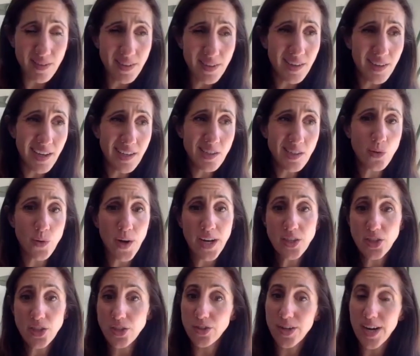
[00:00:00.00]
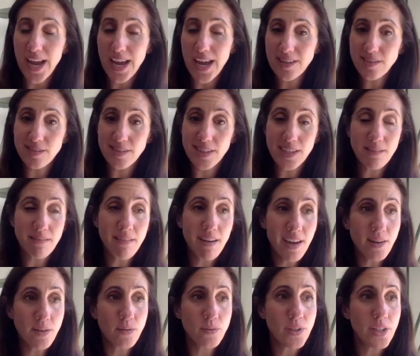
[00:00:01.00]
kind of scratching your head and you're like, well, I
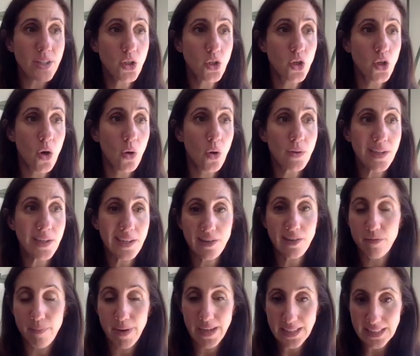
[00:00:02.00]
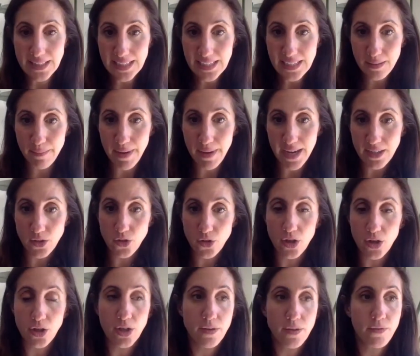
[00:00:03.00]
don't really know like if my lead magnets
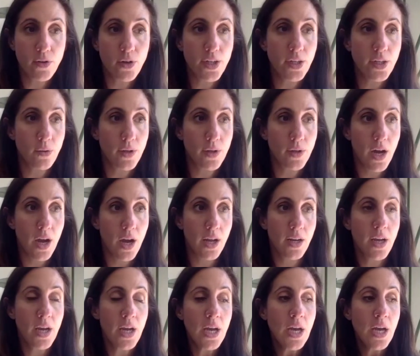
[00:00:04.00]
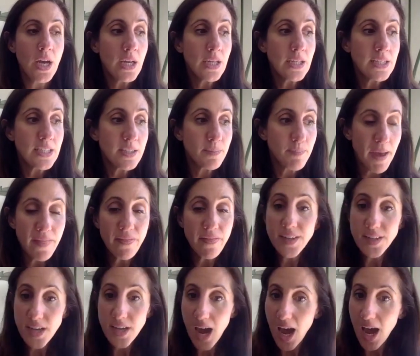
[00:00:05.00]
are converting or not, spend
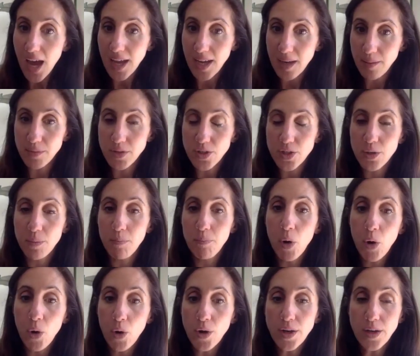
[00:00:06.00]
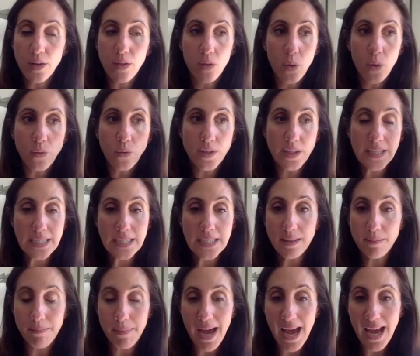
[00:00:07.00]
the time to put those
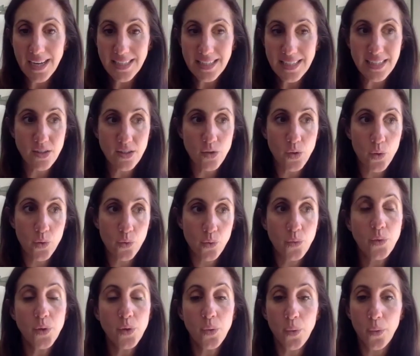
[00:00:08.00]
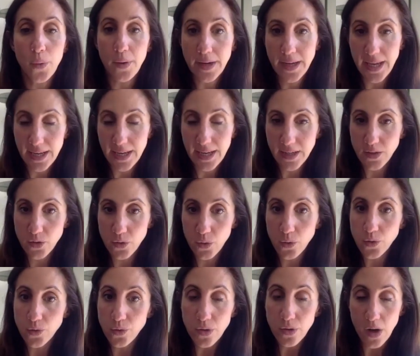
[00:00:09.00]
lead magnets through your organic
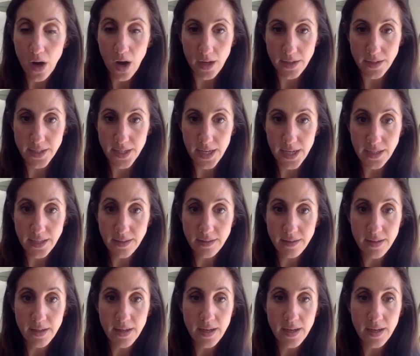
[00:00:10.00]
social content